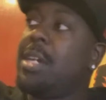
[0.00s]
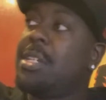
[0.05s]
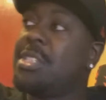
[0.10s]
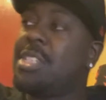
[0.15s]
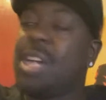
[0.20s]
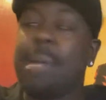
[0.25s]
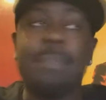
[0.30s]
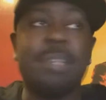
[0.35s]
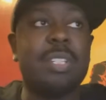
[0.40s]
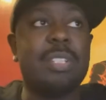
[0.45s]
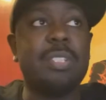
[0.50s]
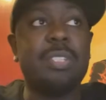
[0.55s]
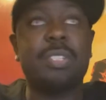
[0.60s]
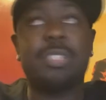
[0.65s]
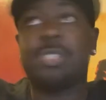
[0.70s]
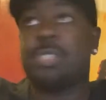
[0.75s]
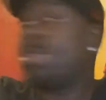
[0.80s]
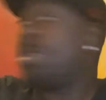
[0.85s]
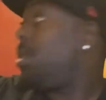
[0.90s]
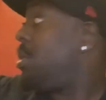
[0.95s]

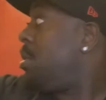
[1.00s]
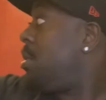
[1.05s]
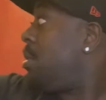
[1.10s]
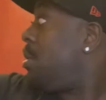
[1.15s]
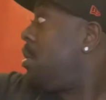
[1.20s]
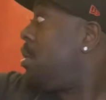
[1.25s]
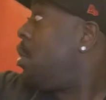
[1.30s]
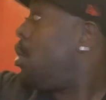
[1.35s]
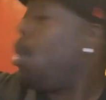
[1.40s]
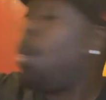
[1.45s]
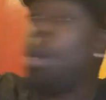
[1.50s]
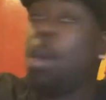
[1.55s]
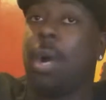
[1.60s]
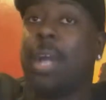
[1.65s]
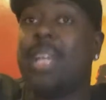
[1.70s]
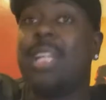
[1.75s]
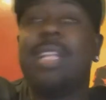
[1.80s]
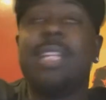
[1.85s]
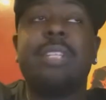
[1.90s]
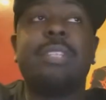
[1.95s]
summons
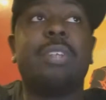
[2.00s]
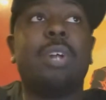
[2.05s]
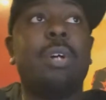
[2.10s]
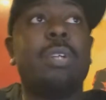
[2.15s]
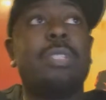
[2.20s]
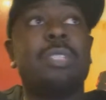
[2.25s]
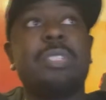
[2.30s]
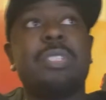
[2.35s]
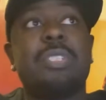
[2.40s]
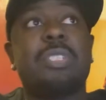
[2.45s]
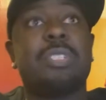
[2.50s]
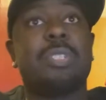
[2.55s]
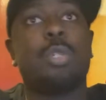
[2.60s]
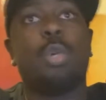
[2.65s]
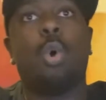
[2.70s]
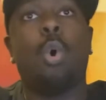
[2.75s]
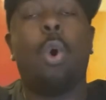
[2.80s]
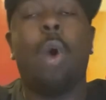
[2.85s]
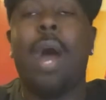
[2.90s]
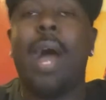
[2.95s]
or
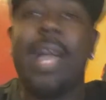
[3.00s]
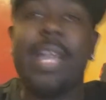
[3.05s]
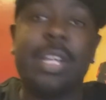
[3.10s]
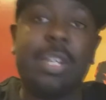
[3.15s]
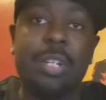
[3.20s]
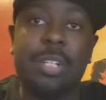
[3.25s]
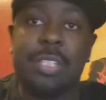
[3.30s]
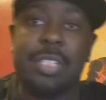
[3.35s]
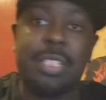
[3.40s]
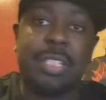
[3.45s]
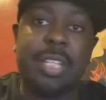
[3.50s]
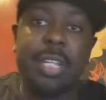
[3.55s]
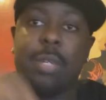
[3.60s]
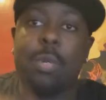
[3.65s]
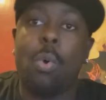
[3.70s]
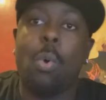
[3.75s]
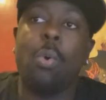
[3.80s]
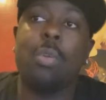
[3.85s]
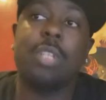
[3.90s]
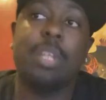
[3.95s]
illendons or icons, as they
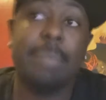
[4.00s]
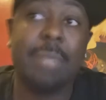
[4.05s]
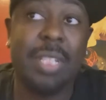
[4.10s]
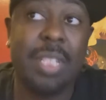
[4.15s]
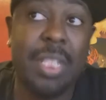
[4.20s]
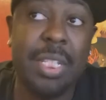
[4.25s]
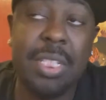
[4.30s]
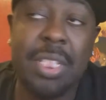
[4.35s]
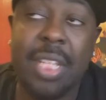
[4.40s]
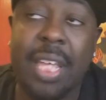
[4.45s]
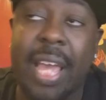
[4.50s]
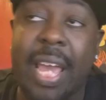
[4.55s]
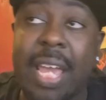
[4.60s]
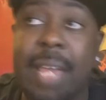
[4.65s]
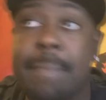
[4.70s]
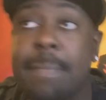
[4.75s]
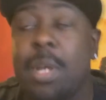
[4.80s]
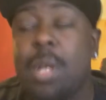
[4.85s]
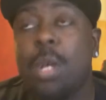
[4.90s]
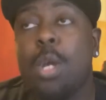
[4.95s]
call them in this
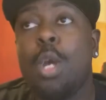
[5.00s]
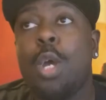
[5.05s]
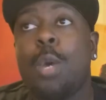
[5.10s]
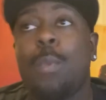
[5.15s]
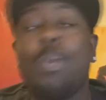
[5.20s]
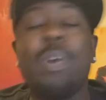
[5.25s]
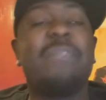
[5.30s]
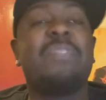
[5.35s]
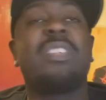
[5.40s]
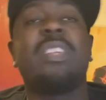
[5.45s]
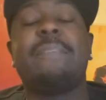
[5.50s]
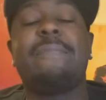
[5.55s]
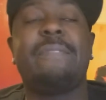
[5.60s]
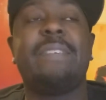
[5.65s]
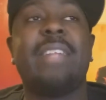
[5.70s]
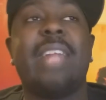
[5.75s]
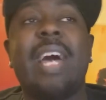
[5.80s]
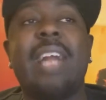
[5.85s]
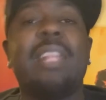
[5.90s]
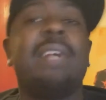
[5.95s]
game, with
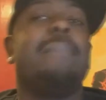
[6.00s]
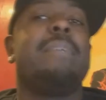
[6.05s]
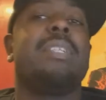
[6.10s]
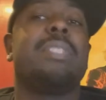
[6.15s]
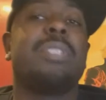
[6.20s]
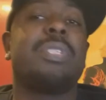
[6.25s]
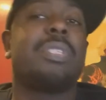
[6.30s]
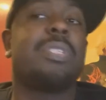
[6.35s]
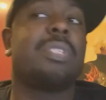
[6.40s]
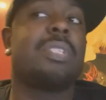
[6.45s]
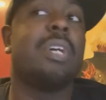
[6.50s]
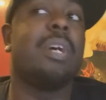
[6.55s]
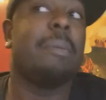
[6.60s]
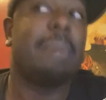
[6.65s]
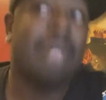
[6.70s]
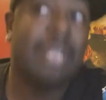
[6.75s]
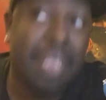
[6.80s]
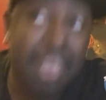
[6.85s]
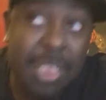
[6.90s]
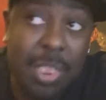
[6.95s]
different elements.
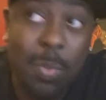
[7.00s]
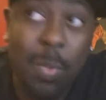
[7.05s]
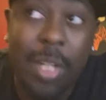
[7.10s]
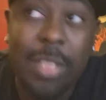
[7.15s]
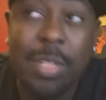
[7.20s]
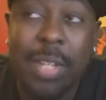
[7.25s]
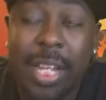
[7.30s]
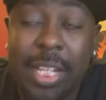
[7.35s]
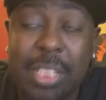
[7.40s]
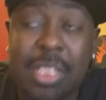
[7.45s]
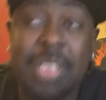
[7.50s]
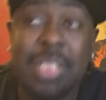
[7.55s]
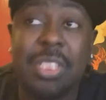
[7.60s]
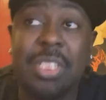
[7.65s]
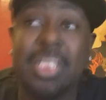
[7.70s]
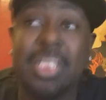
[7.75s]
But this one, you actually